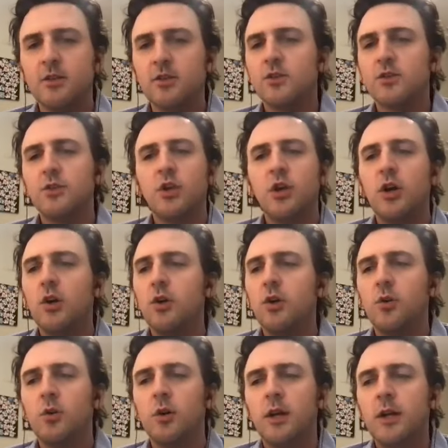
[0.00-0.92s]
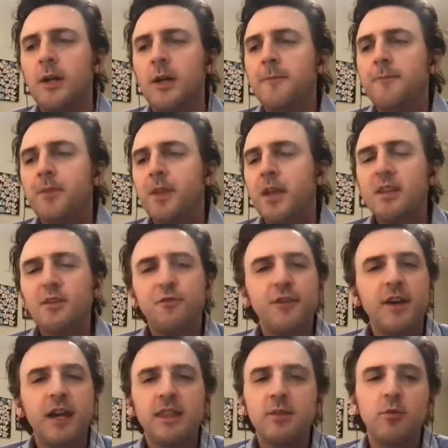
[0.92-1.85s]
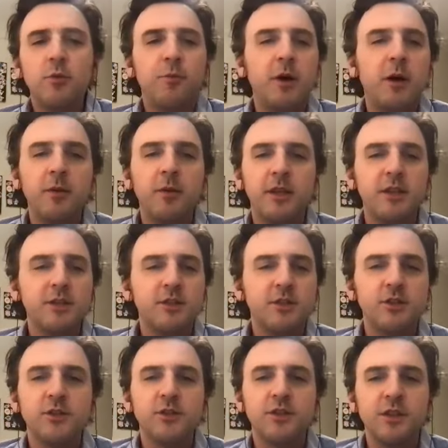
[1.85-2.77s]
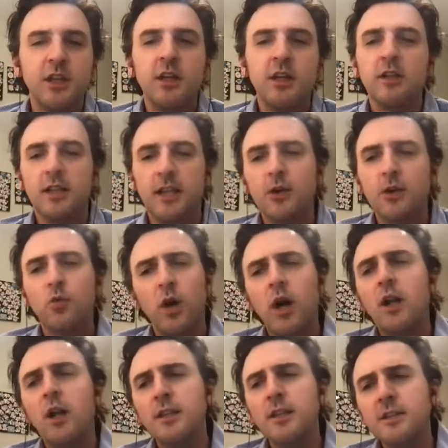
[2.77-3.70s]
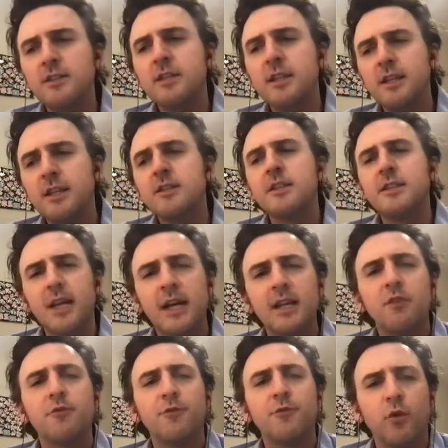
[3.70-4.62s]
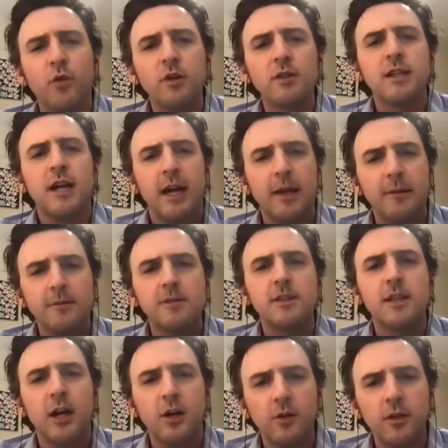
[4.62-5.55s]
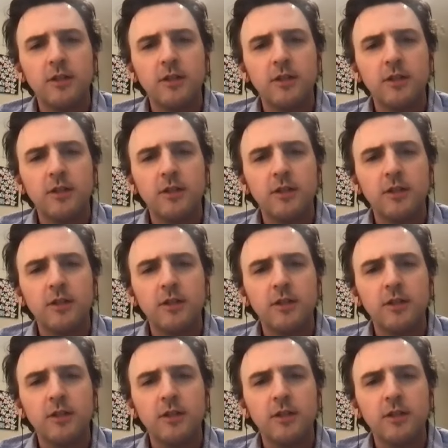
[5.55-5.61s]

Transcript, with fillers: There's no and the fact that Republicans are still like, well, he's he's indicted four times now.